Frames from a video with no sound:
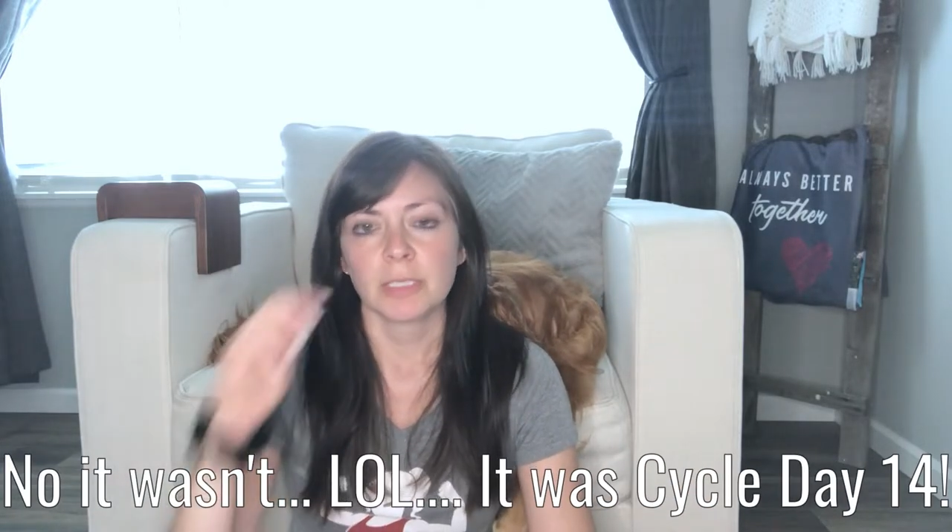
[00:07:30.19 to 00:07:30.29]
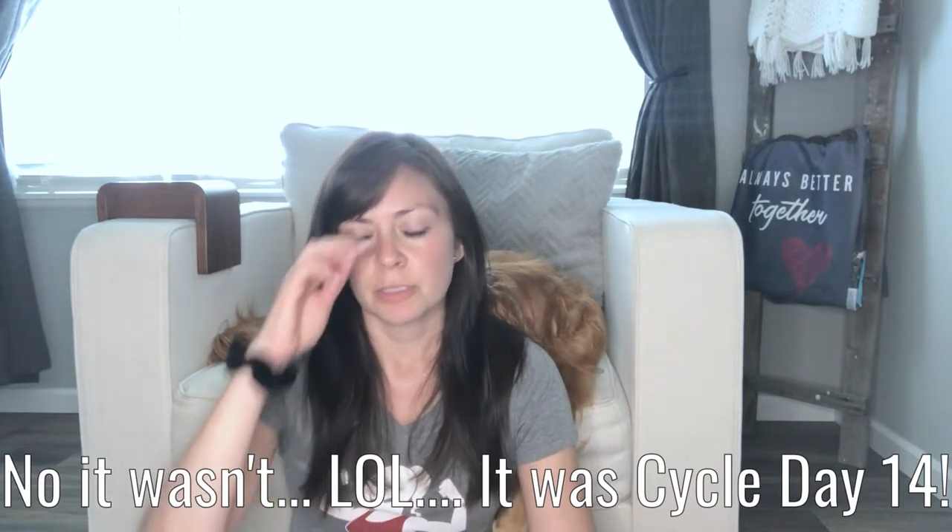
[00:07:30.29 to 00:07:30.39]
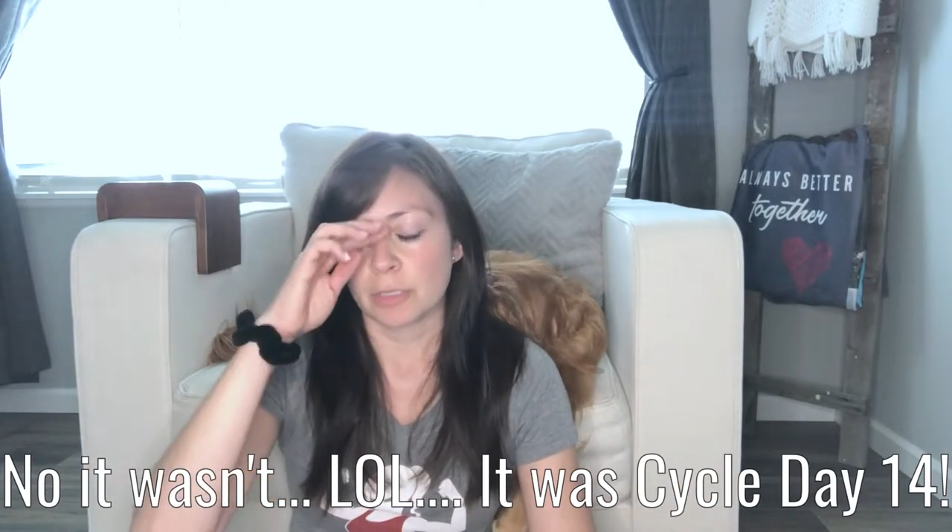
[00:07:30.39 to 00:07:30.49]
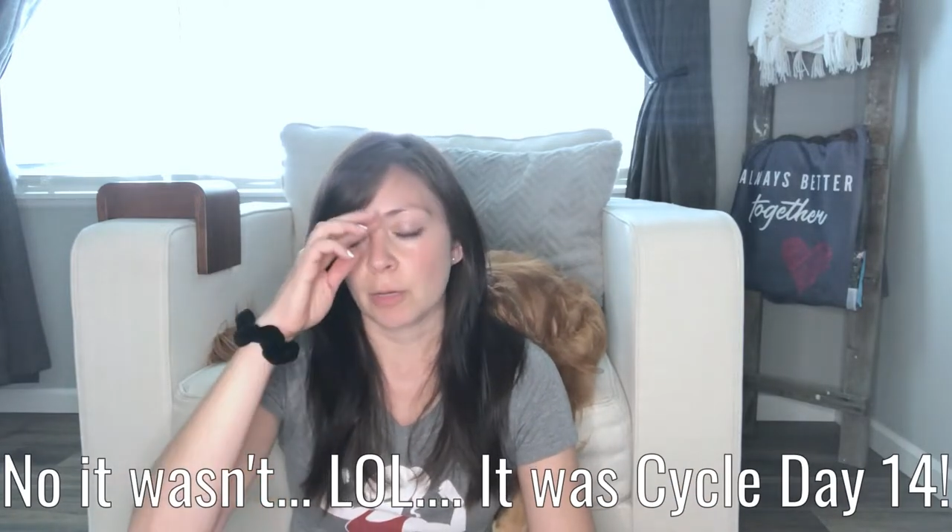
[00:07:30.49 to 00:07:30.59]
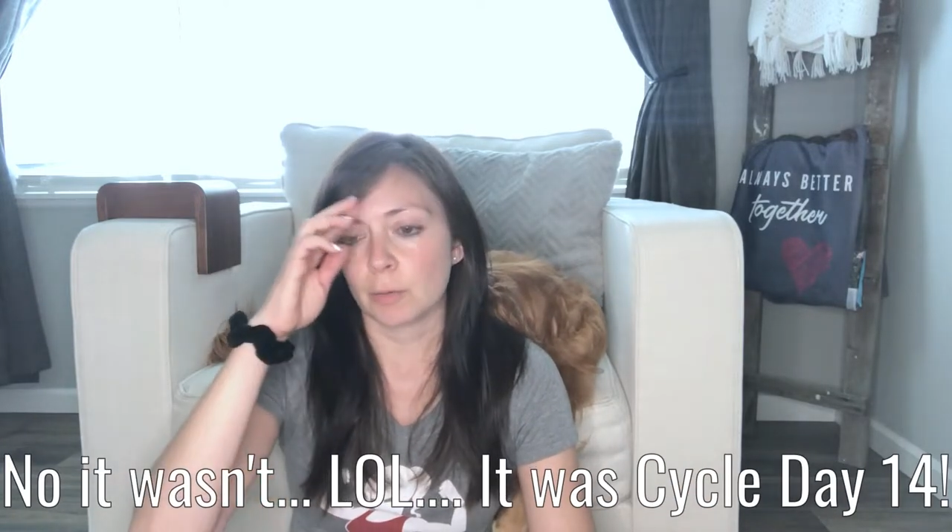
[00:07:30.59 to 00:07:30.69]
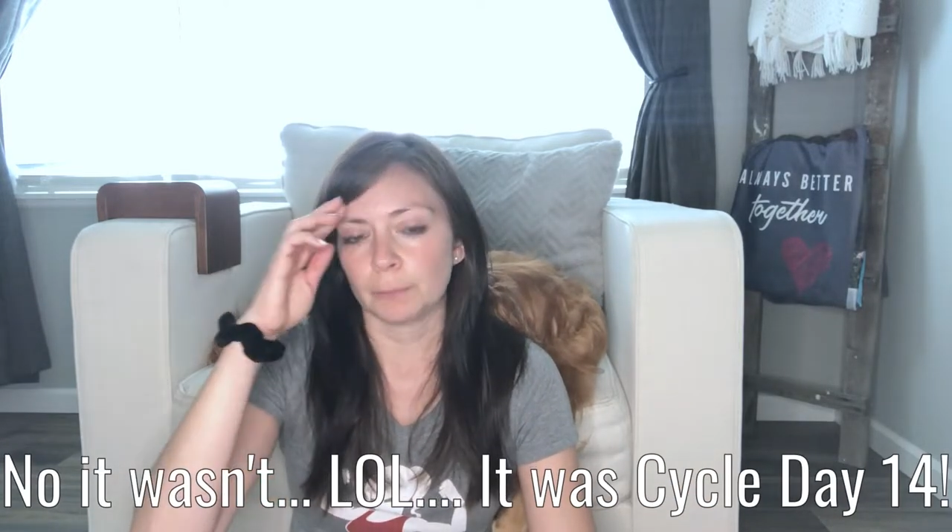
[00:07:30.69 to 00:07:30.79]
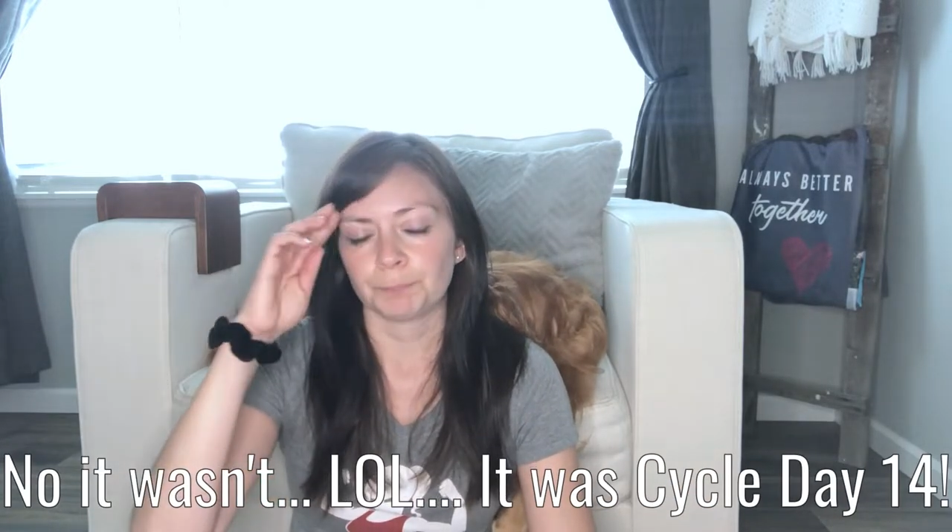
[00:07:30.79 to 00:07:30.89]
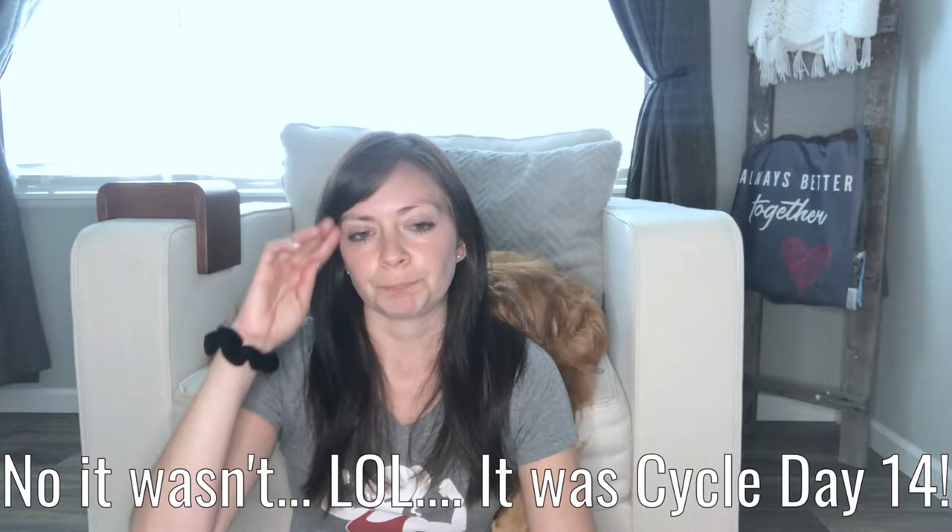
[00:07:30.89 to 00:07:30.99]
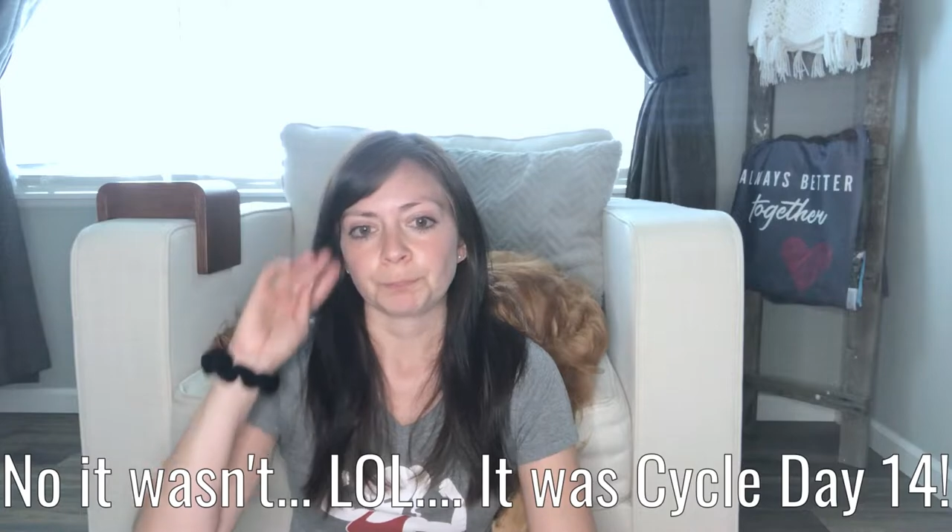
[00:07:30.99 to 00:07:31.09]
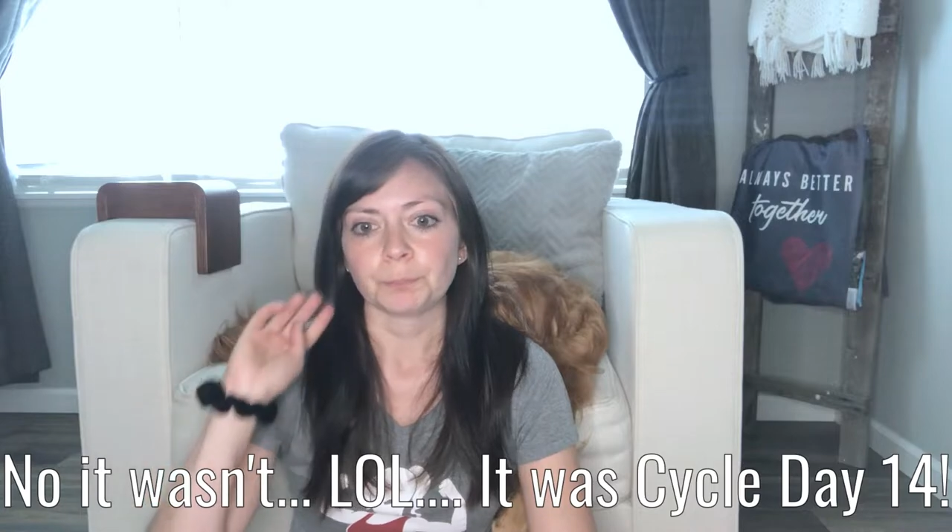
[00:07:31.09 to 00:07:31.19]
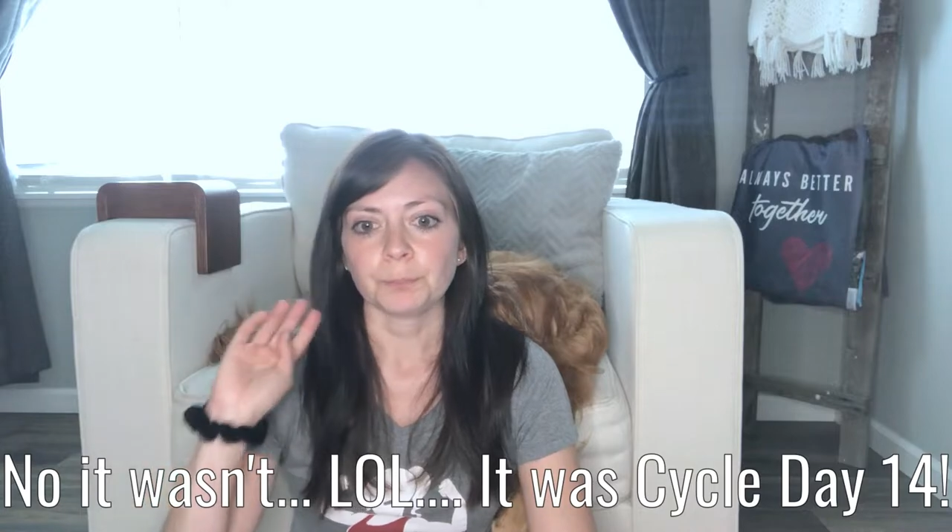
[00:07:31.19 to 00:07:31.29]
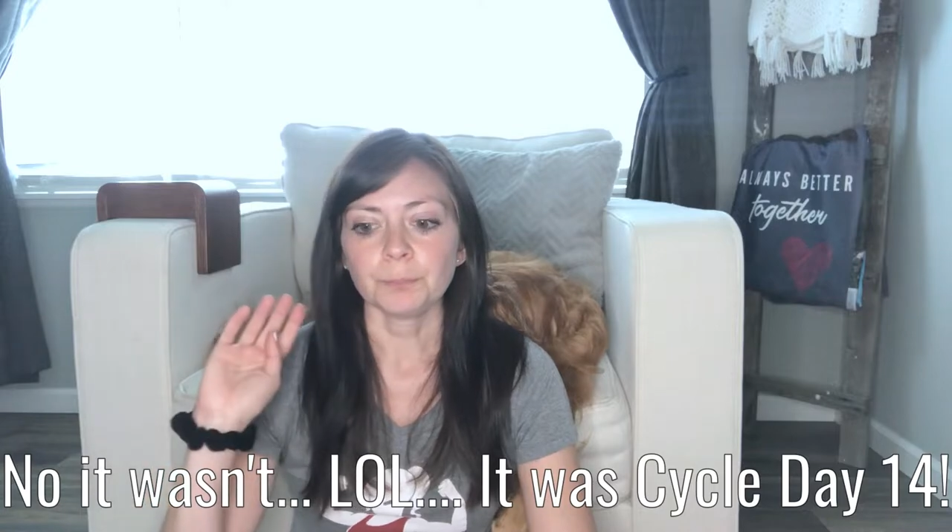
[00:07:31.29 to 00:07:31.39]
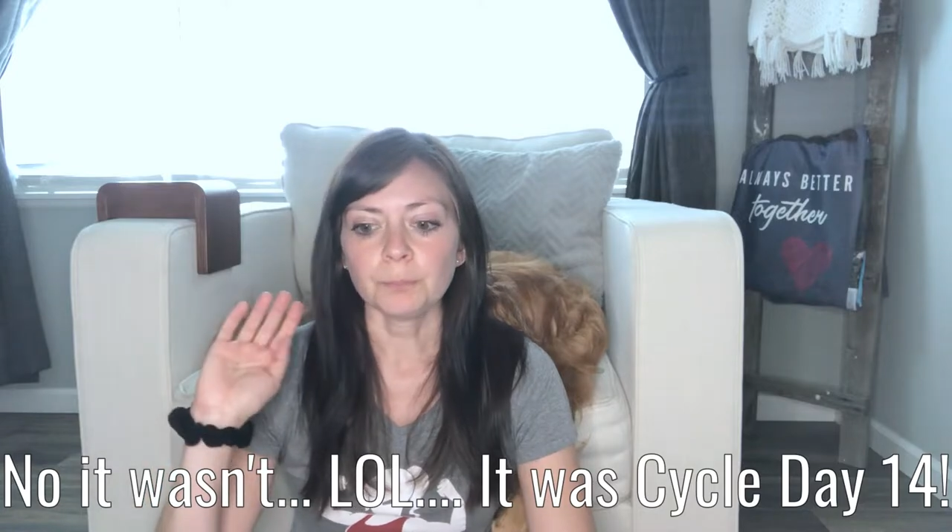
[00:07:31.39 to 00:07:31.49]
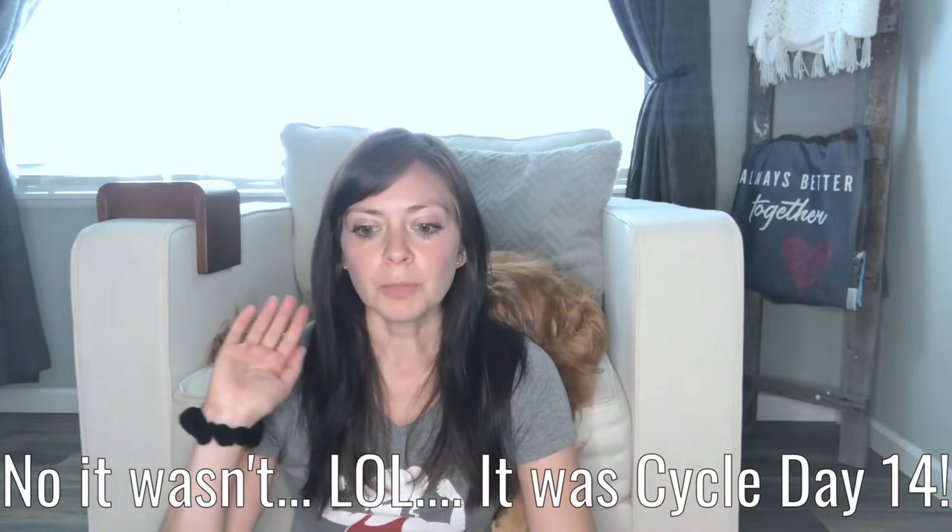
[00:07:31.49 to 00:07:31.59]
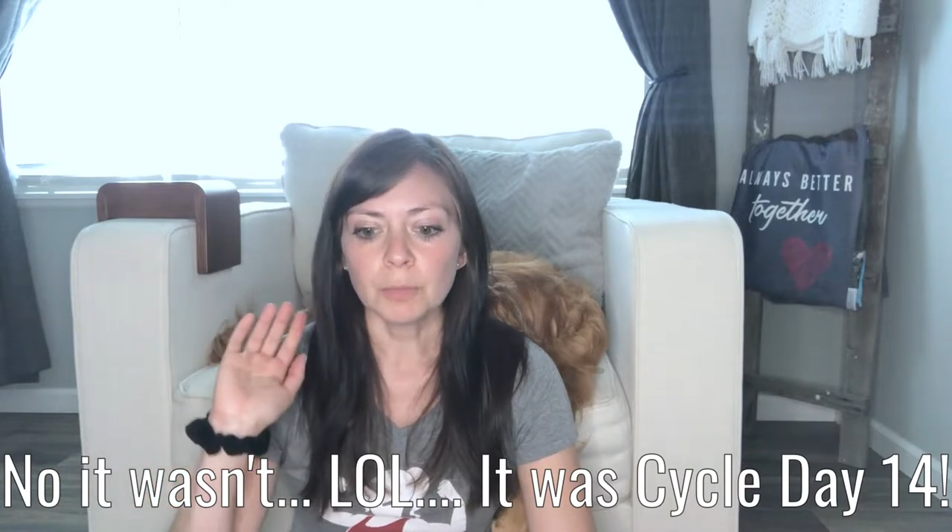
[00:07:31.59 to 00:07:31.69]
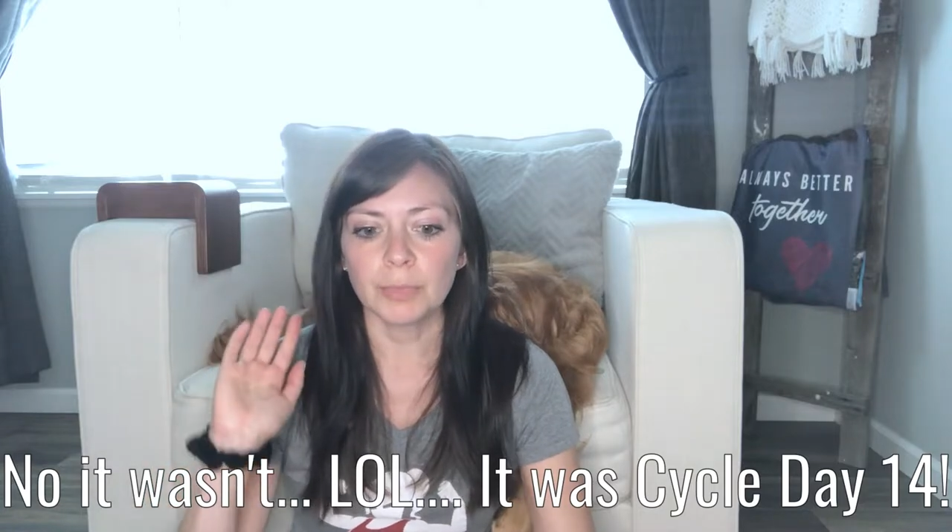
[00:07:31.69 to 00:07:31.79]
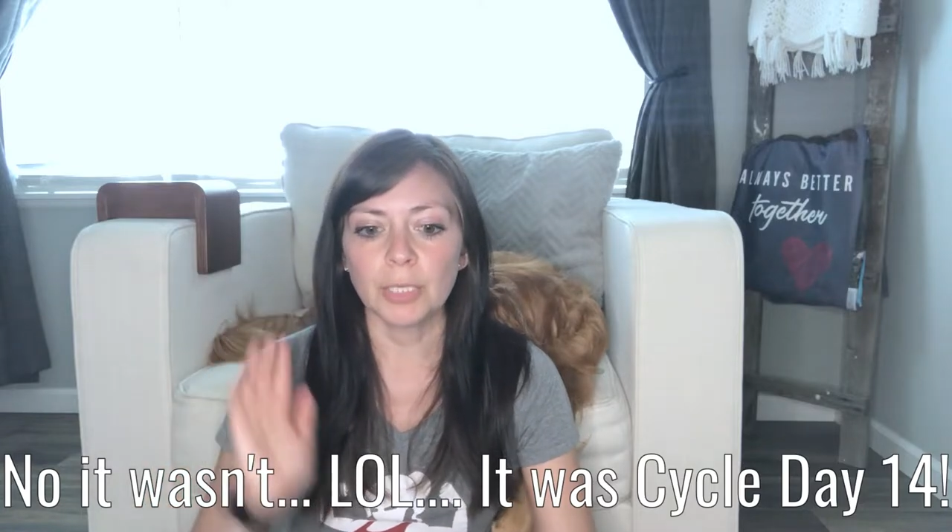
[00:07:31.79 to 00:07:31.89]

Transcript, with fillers: So we